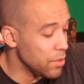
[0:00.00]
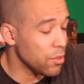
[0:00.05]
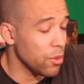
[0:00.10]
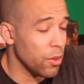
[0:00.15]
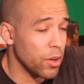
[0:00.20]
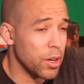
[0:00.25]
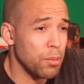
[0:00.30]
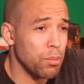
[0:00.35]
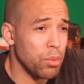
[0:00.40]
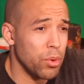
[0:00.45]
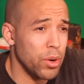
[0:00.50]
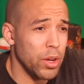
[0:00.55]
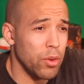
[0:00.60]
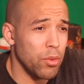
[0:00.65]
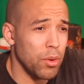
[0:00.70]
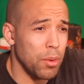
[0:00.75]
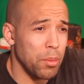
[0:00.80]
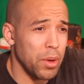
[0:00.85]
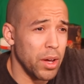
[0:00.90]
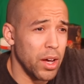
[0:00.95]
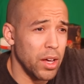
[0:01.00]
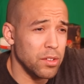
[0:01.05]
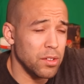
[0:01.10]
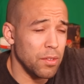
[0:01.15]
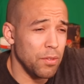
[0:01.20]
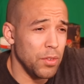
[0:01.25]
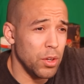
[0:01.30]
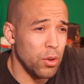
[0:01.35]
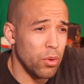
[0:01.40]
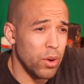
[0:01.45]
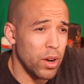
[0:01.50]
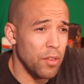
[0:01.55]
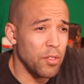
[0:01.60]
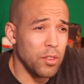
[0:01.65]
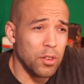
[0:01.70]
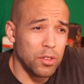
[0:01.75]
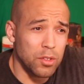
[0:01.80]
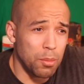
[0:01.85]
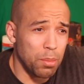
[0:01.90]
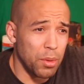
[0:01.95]
It's looking pretty grim, guys. If you don't
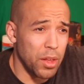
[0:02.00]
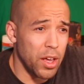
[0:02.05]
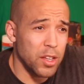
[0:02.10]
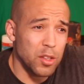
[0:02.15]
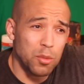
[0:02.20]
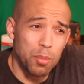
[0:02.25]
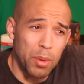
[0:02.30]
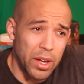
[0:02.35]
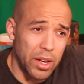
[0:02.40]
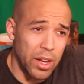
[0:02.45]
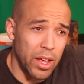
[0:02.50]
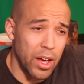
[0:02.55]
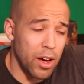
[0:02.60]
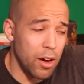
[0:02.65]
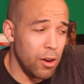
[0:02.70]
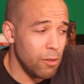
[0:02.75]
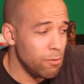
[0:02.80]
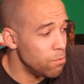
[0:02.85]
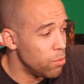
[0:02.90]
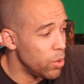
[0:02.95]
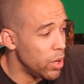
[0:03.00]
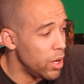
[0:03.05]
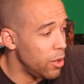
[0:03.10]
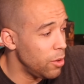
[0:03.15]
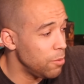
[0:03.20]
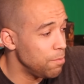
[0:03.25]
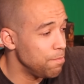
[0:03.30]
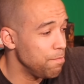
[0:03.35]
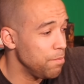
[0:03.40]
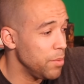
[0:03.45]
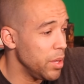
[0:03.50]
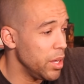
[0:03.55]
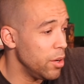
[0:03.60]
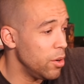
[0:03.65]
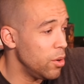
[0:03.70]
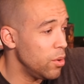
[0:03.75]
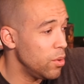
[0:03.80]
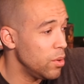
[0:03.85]
have your supplies by now, well, you